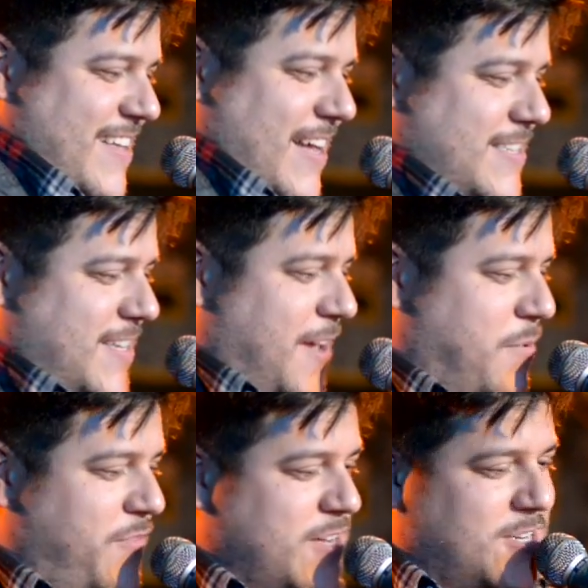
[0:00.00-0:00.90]
That's a
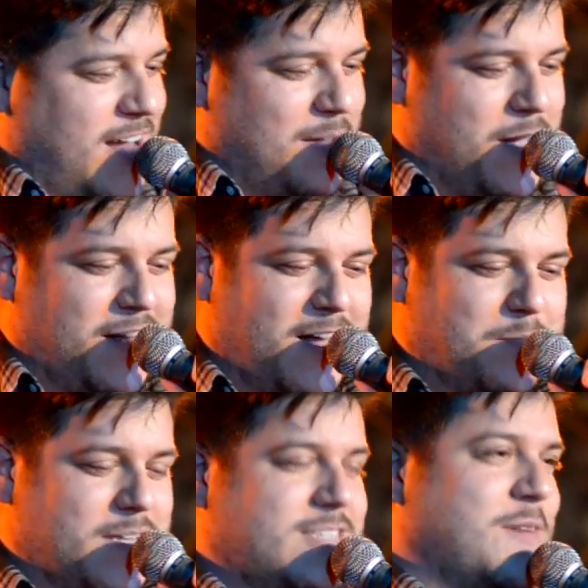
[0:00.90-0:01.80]
profession I made
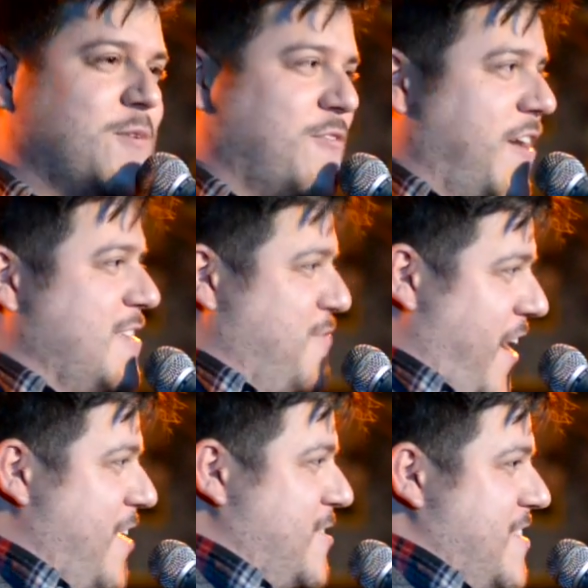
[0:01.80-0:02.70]
up. It's someone who fights
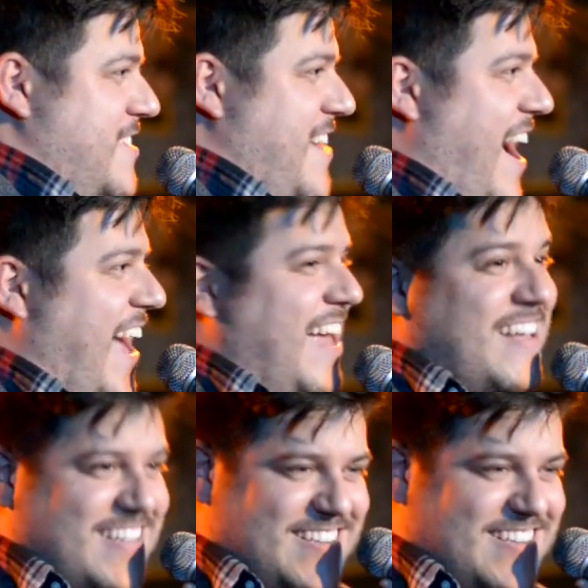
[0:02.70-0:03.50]
fires in the sky.